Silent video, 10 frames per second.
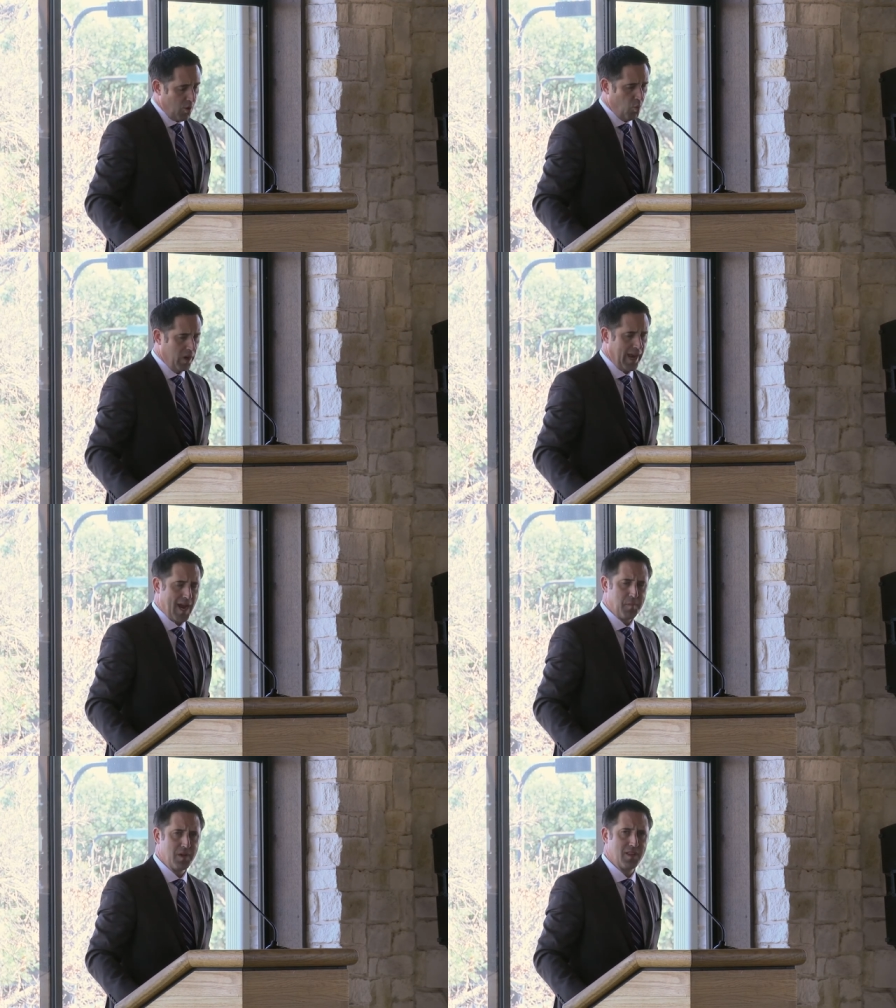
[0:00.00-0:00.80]
What
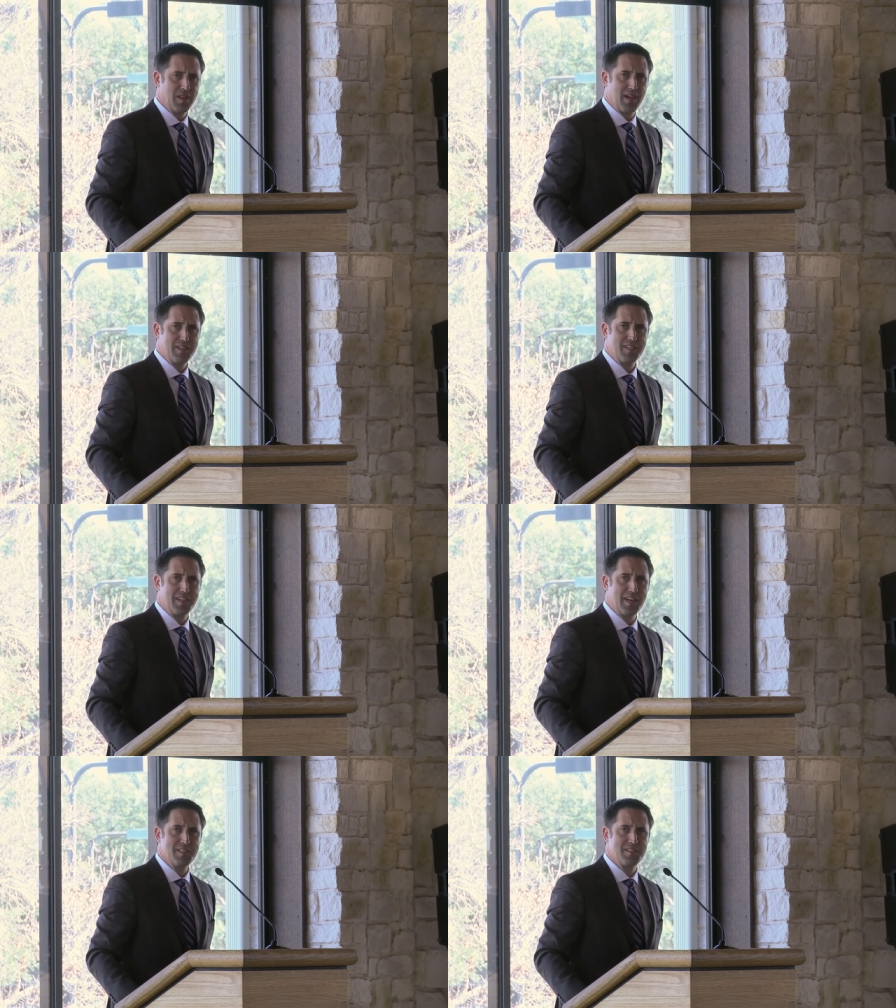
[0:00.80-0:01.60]
happened in the
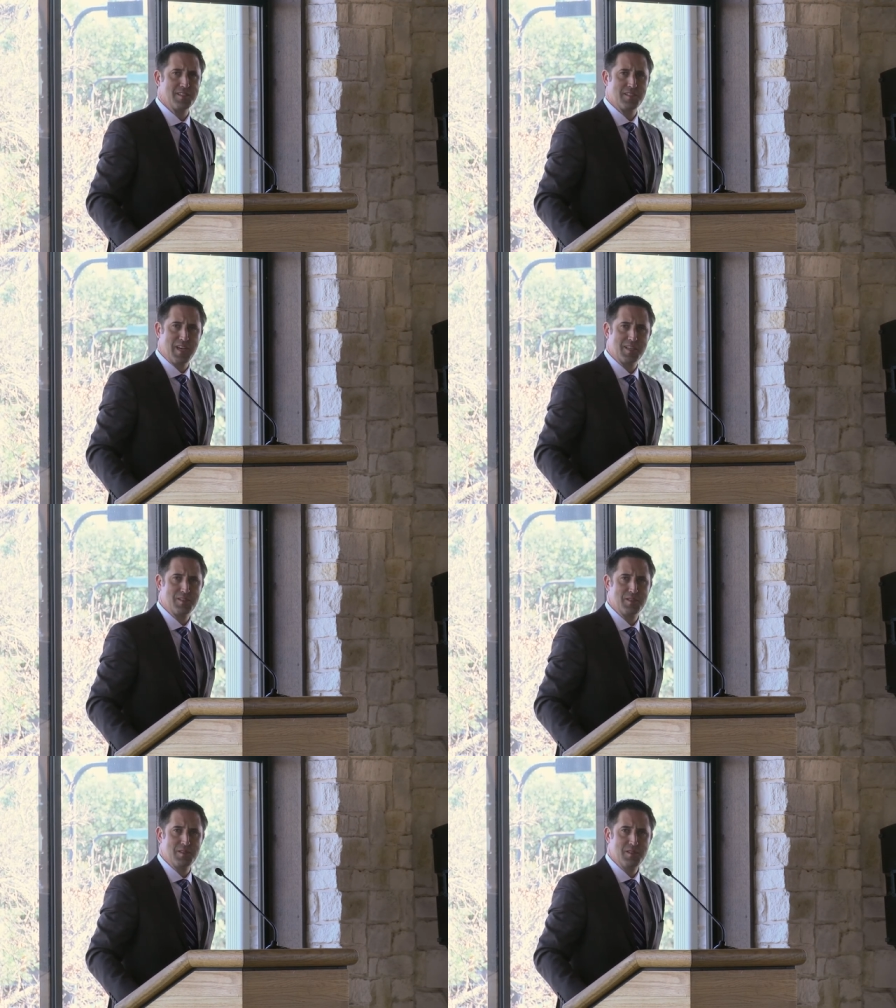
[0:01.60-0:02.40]
nineteen eighties in
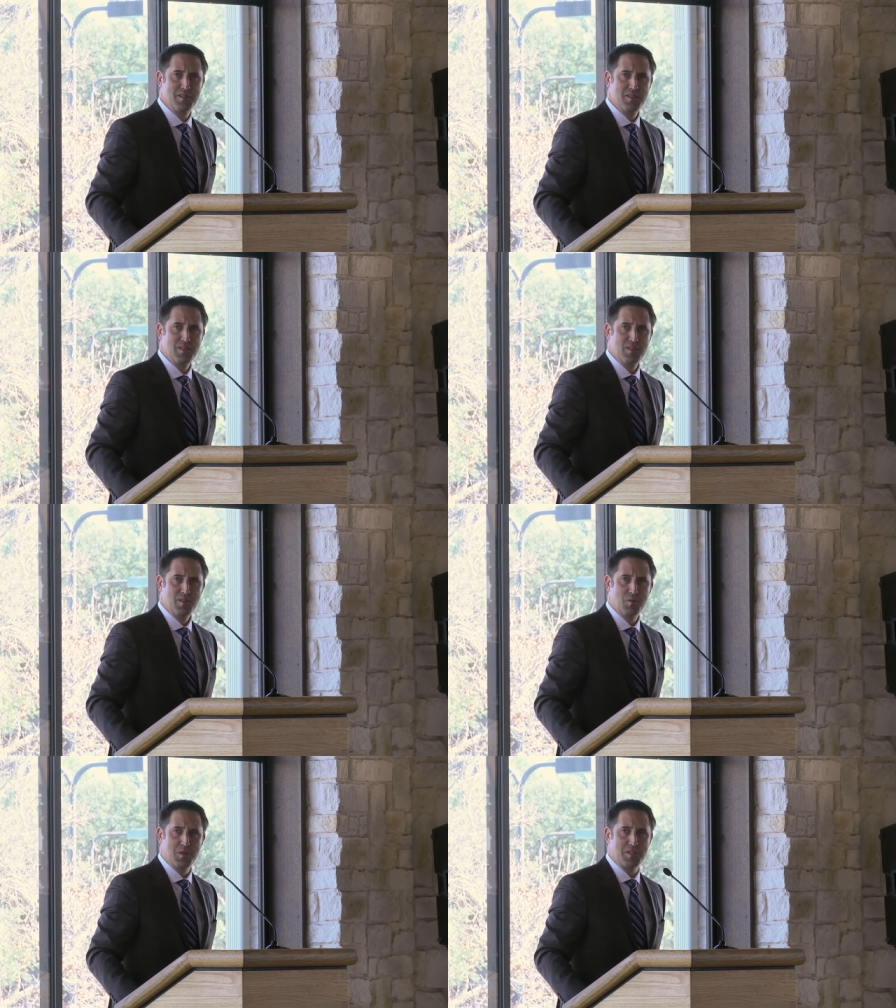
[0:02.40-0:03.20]
Texas
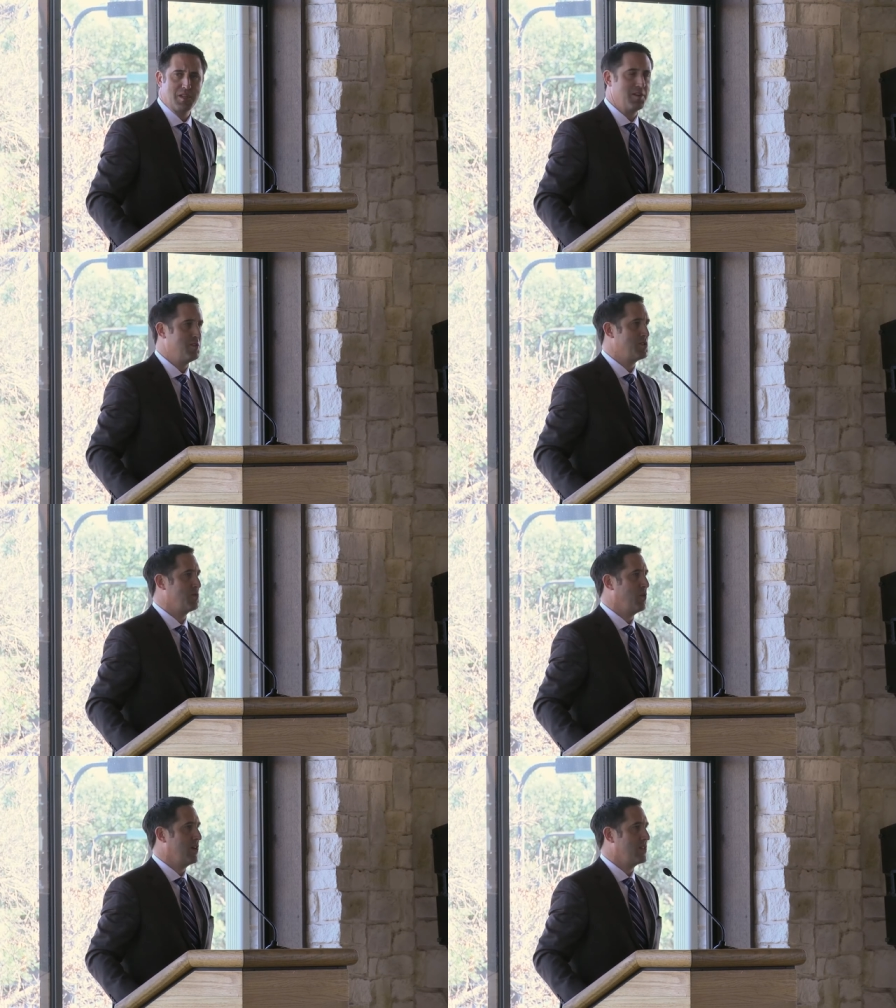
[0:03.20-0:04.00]
was an energy
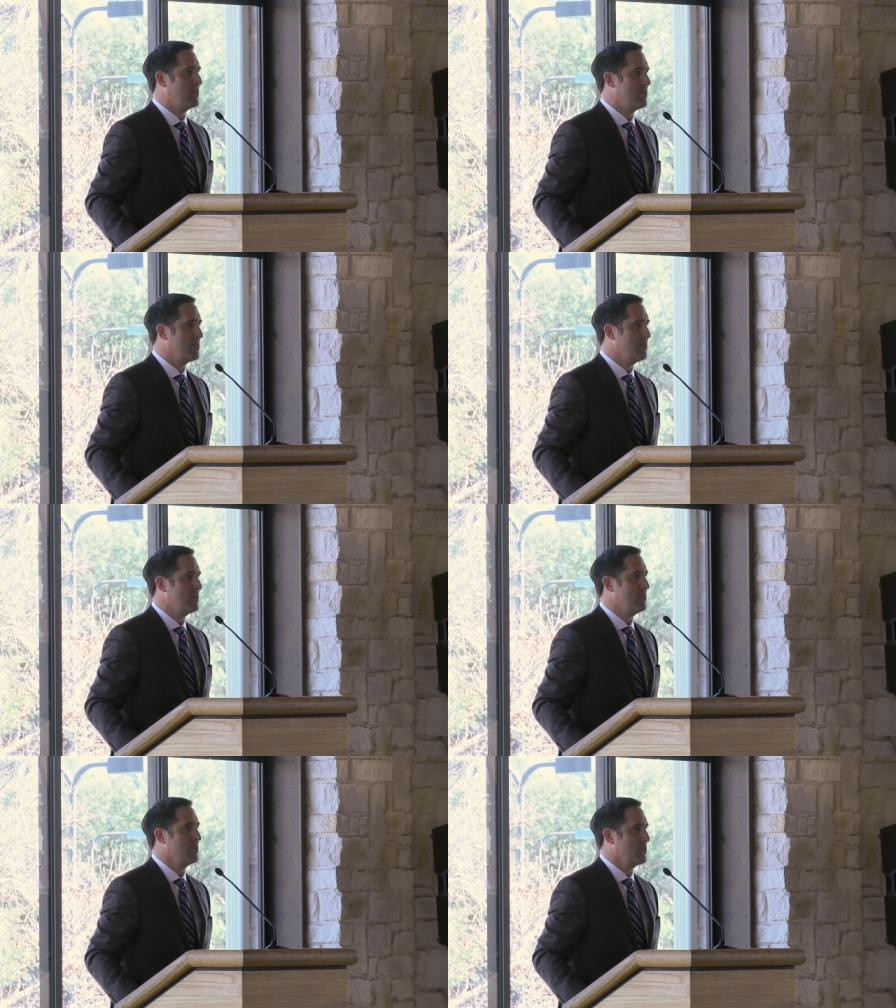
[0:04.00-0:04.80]
what?
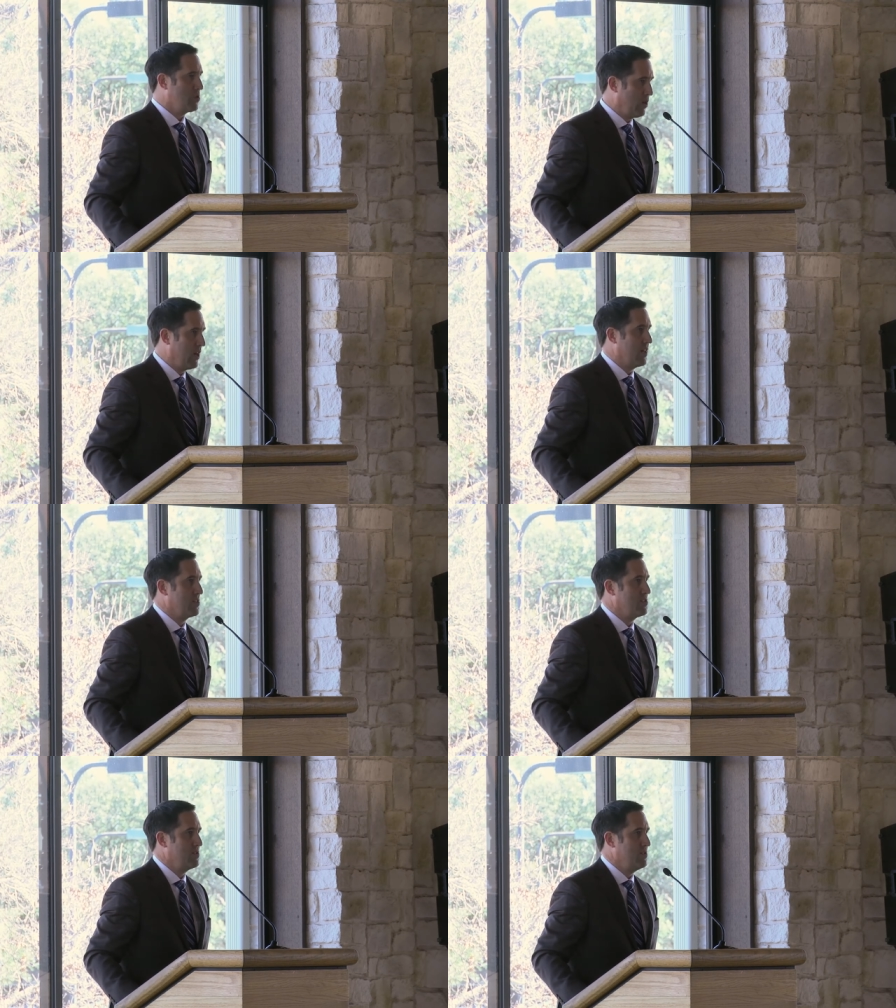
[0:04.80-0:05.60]

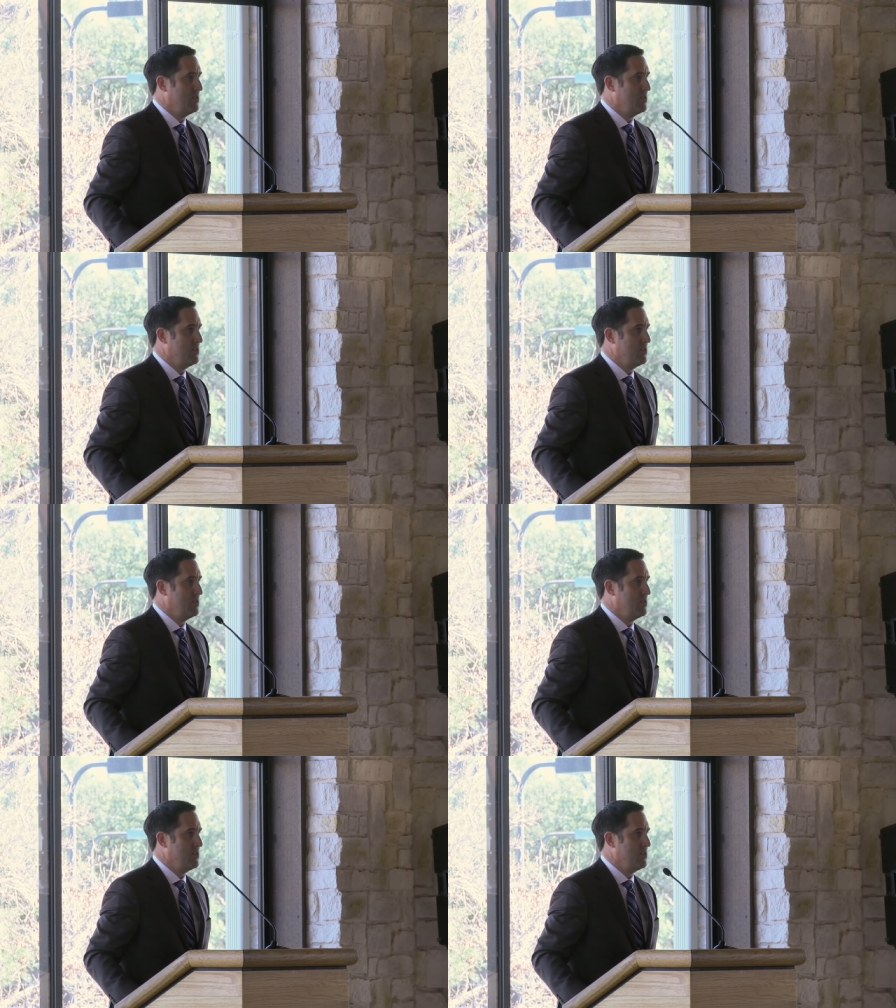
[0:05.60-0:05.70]
Crash.